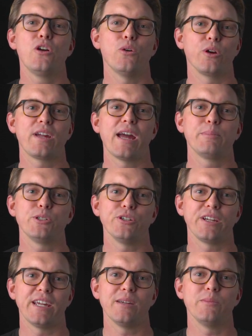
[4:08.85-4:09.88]
or
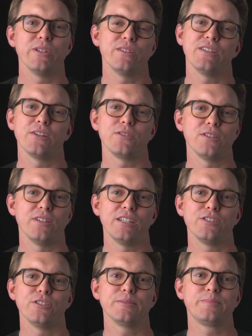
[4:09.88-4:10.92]
capturing ambient sounds in
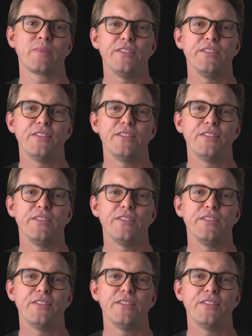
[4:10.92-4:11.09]
nature.